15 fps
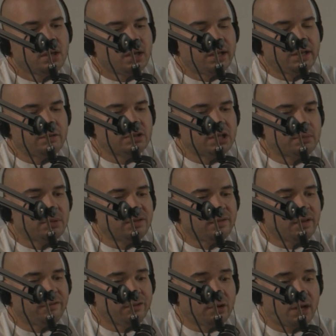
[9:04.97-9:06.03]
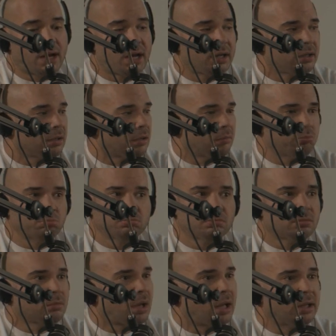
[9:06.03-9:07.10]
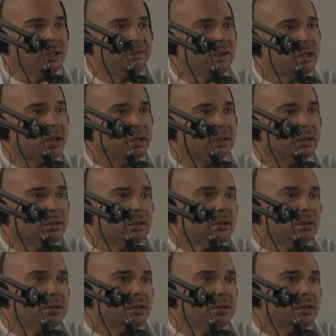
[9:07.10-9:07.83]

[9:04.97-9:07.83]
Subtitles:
and he would tell me, if you're hot, I'll leave you on.